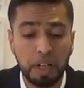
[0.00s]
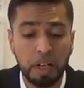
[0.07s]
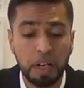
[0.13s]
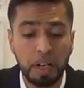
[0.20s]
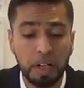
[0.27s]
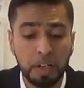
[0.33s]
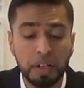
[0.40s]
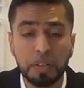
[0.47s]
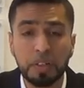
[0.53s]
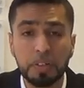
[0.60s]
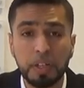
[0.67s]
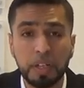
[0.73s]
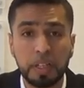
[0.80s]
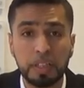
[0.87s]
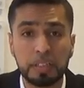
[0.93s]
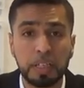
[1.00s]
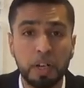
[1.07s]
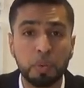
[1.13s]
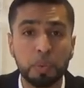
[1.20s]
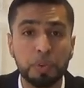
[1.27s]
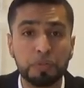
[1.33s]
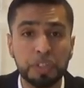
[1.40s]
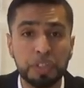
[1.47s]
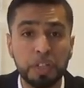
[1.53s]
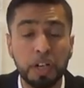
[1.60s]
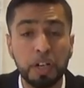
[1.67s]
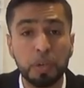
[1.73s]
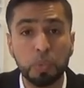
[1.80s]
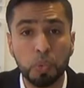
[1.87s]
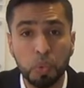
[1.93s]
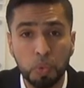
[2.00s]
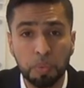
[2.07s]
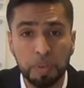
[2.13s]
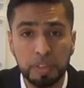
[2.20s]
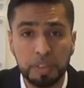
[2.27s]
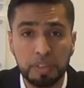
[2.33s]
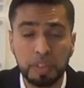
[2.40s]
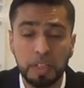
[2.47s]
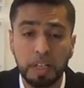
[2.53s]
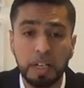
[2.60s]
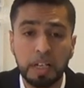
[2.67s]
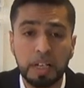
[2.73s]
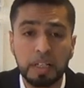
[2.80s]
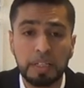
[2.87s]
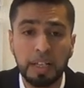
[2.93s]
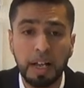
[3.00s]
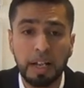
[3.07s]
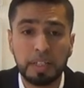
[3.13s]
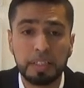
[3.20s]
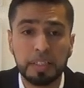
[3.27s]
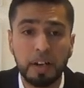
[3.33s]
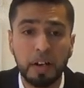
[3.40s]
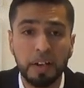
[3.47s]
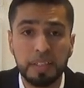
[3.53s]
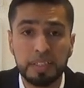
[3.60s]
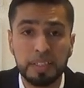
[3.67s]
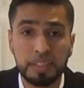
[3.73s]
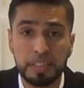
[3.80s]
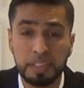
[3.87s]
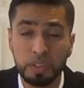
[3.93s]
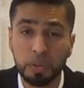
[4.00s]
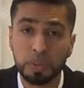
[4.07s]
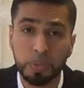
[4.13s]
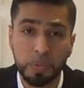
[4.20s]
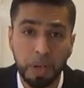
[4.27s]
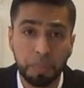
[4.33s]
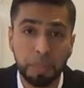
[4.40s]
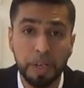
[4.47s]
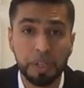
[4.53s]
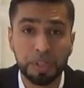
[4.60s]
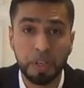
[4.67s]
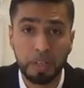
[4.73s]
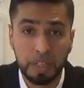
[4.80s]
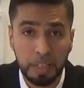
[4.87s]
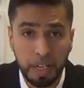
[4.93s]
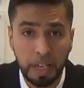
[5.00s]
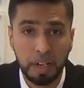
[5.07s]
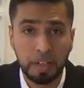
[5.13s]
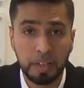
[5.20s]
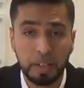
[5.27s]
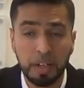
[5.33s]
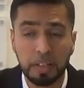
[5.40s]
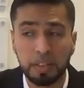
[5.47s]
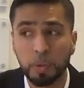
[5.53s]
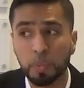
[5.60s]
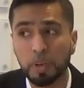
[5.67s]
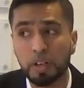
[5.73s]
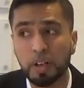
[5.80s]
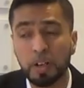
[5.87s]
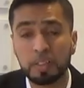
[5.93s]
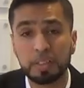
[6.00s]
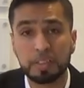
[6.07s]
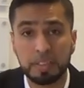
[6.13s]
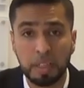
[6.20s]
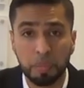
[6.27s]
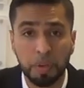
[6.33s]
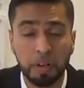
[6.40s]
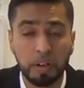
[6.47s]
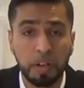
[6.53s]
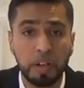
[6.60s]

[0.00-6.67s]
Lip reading: Another thing is that we've just heard rumors that ISIS is on the rampage again, like they were last summer.